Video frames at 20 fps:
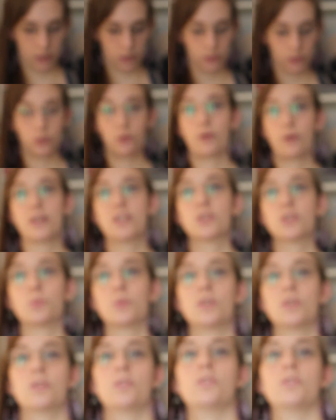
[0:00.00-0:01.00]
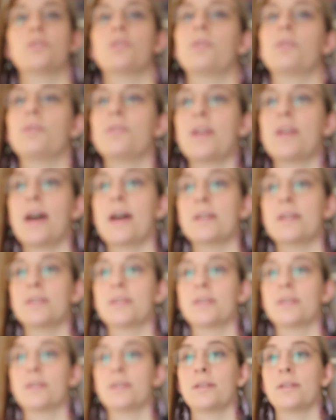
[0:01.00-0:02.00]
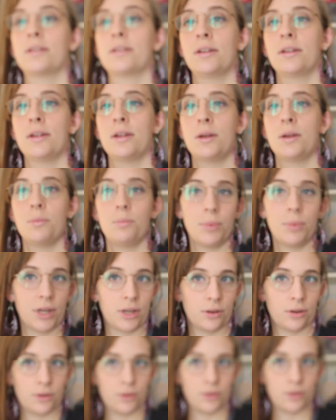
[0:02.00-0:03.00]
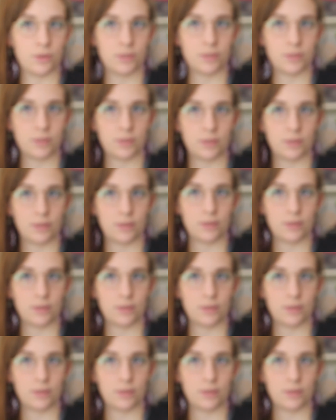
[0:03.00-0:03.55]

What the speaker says: So I just wanted to show you that, because